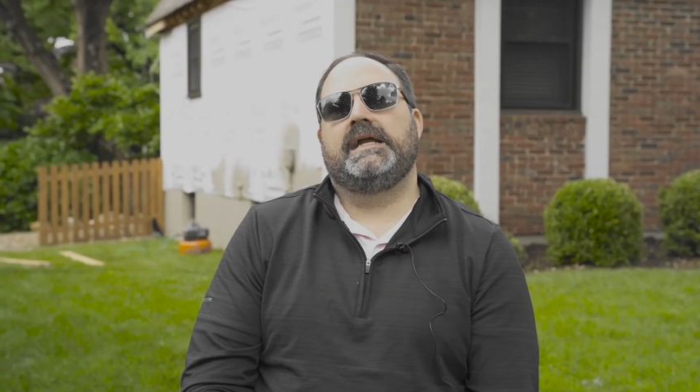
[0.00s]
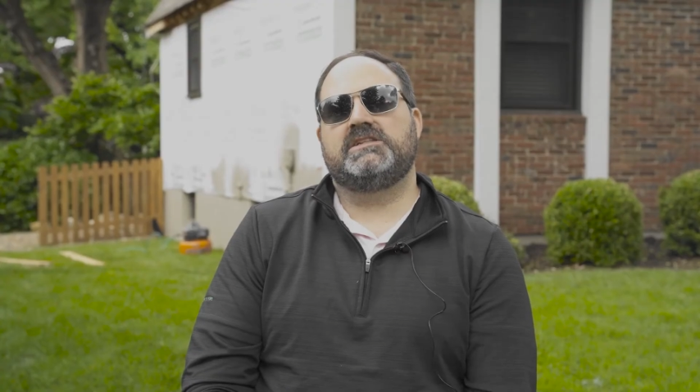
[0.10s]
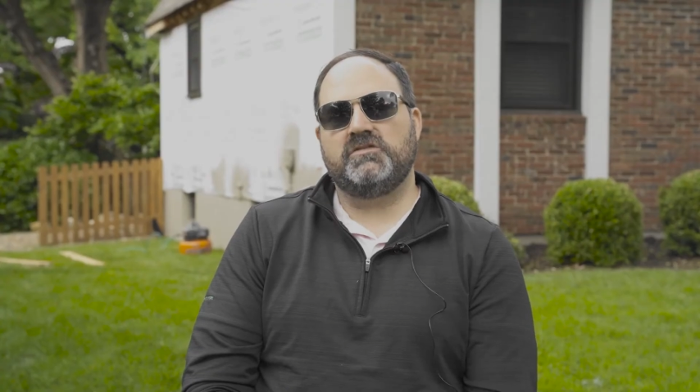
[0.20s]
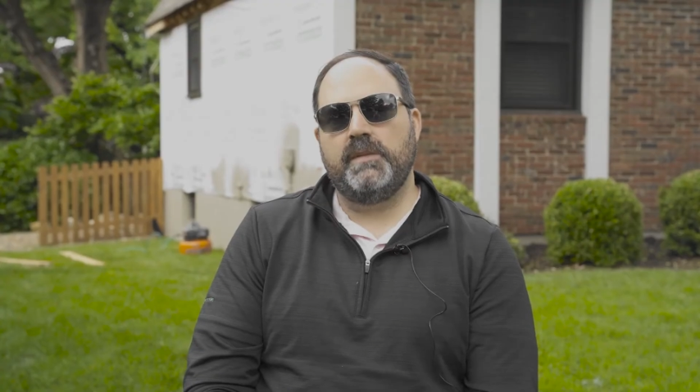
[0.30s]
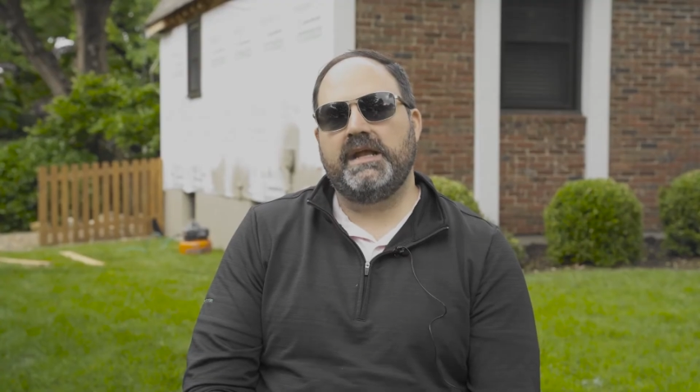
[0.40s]
it's
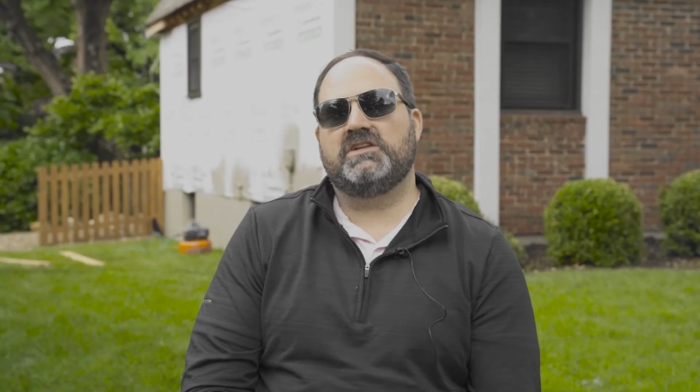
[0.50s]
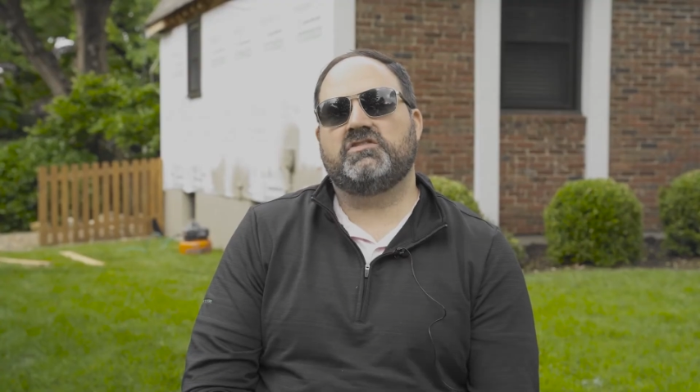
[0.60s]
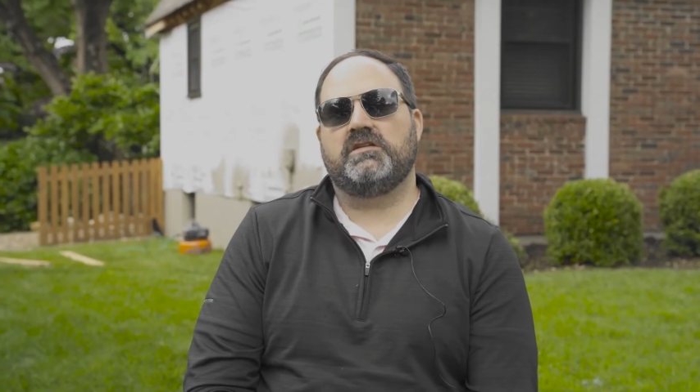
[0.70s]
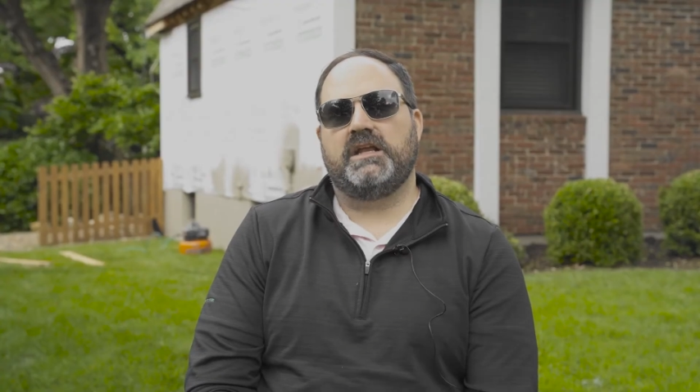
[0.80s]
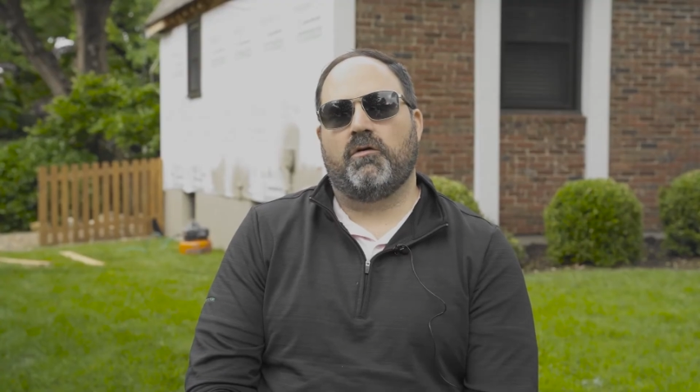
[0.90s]
just making
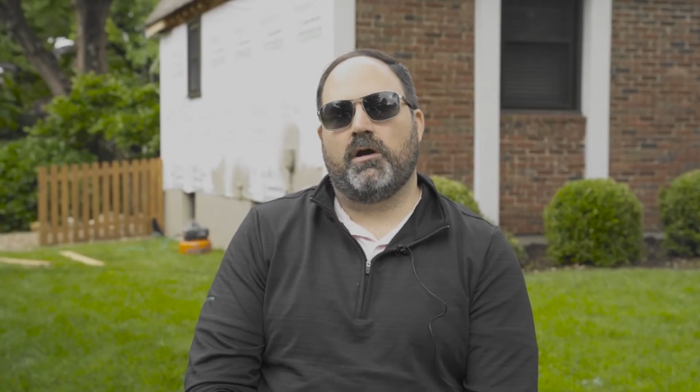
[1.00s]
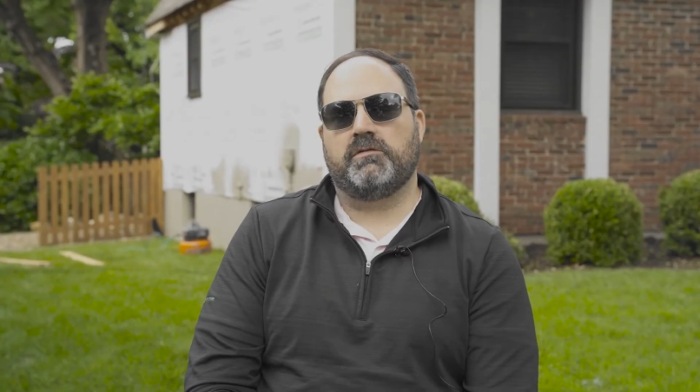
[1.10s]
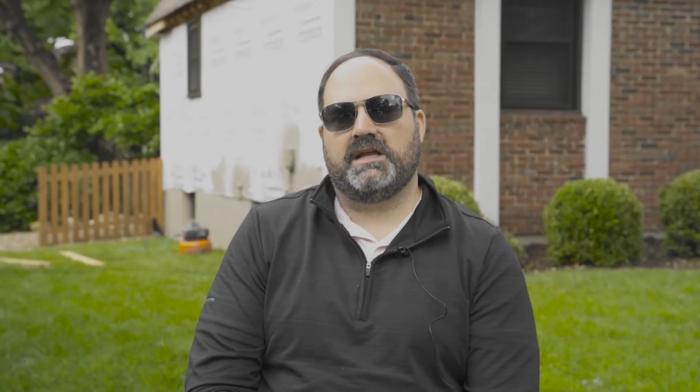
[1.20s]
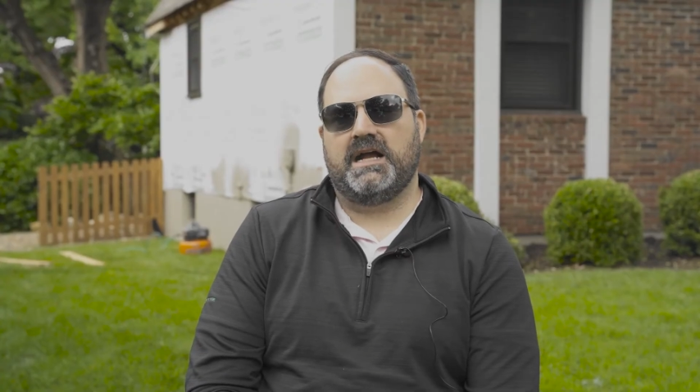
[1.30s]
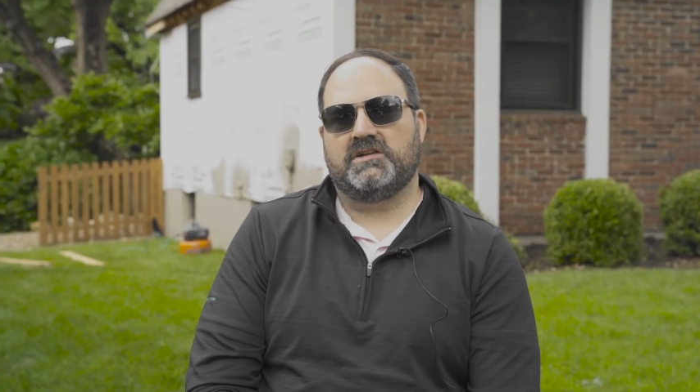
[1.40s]
sure that you work
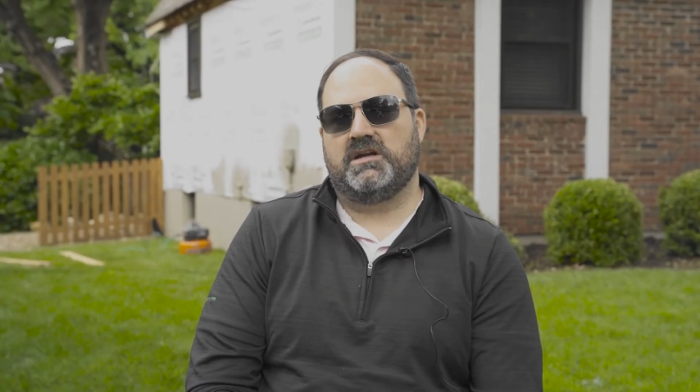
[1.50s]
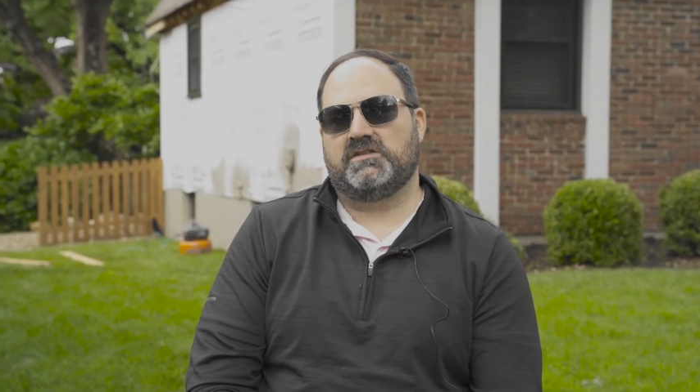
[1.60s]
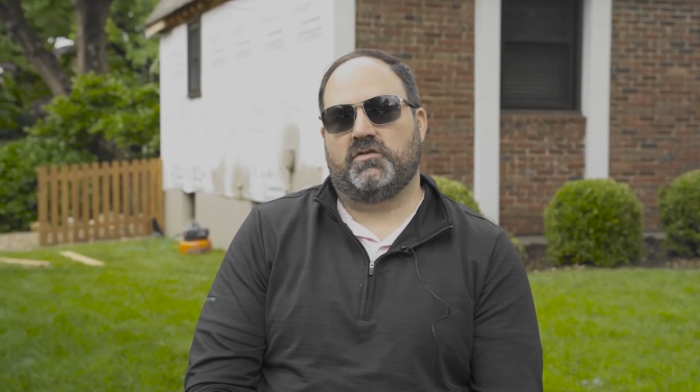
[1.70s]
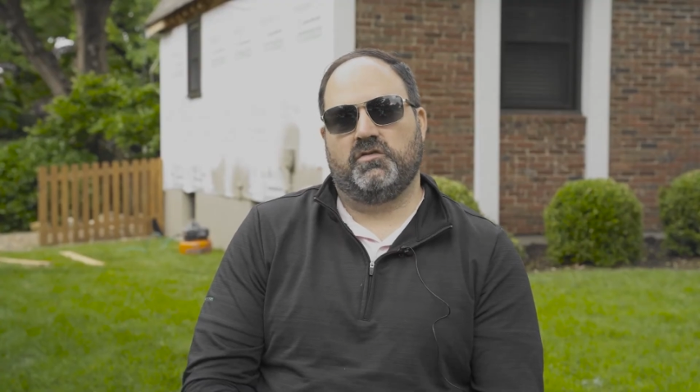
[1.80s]
with a contractor